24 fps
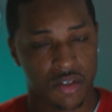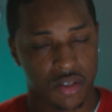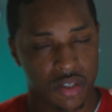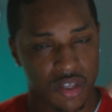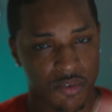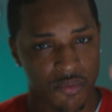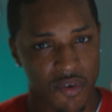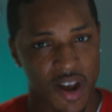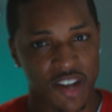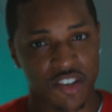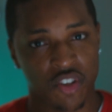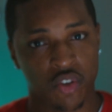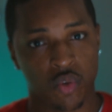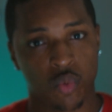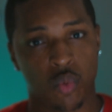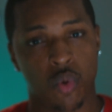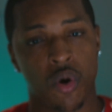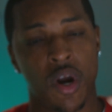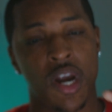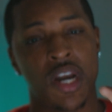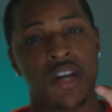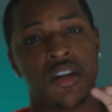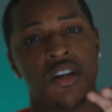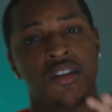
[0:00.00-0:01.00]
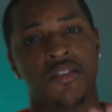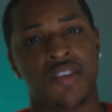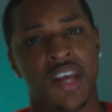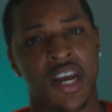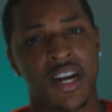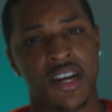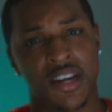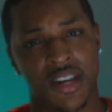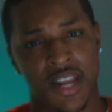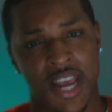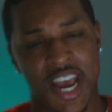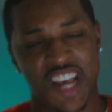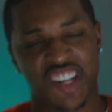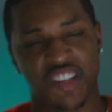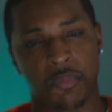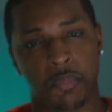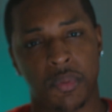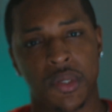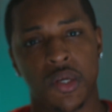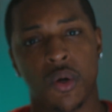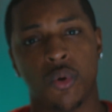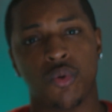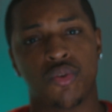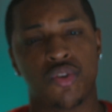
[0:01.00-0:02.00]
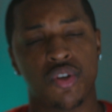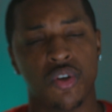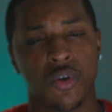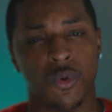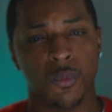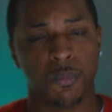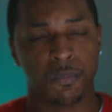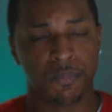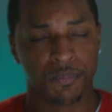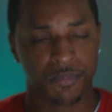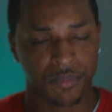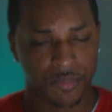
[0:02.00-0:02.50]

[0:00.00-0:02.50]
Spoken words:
devices were in detecting SpO2.